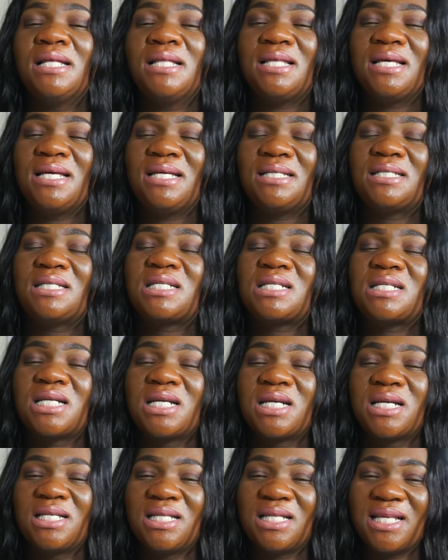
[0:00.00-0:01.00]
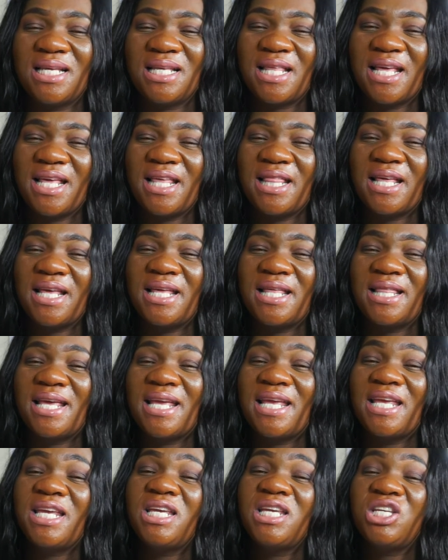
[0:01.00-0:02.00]
they, they, they, they,
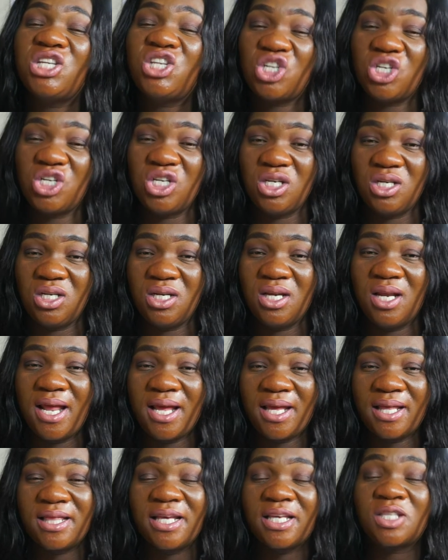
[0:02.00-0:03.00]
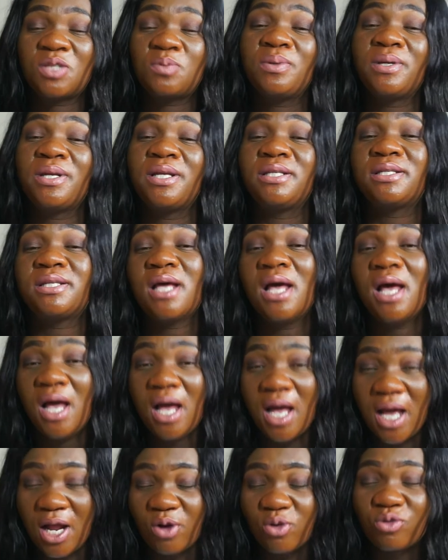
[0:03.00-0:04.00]
they itchy, like they experience
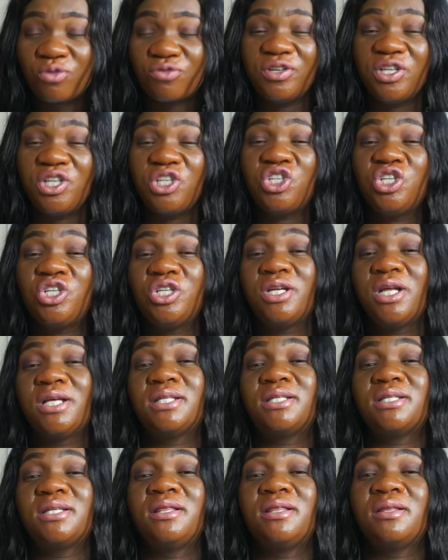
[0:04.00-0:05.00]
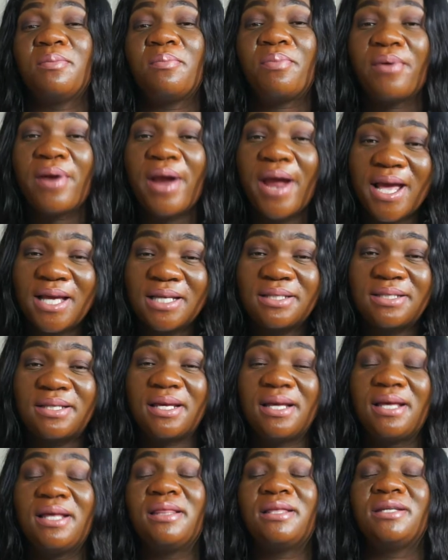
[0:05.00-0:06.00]
a lot of itchiness in the breast
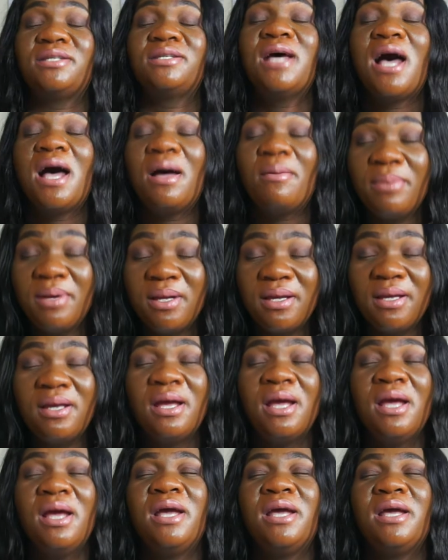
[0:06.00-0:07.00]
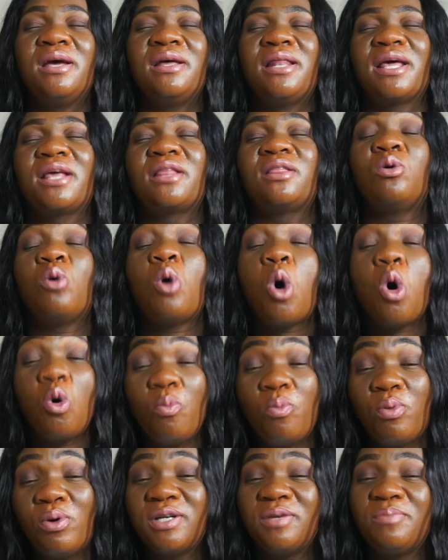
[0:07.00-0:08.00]
and the tummy, like the
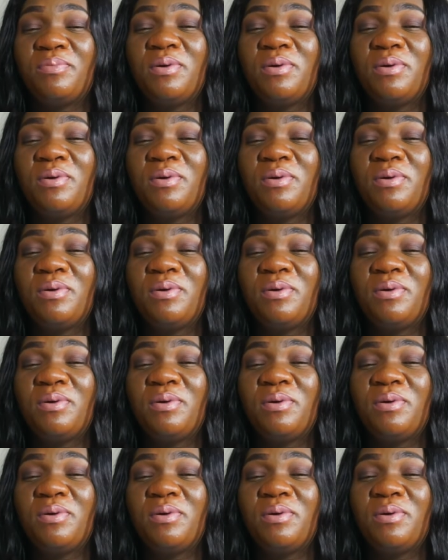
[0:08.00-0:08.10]
whole body.